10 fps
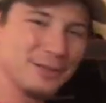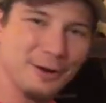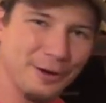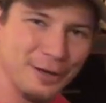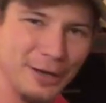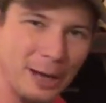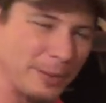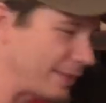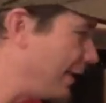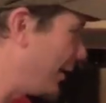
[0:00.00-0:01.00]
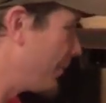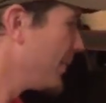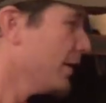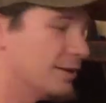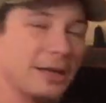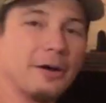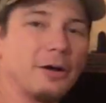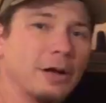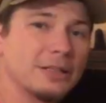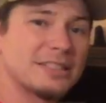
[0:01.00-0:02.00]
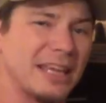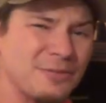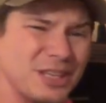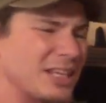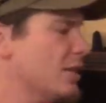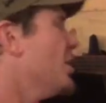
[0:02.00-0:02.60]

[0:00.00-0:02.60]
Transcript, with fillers: it's ergonomic there. Now on safety.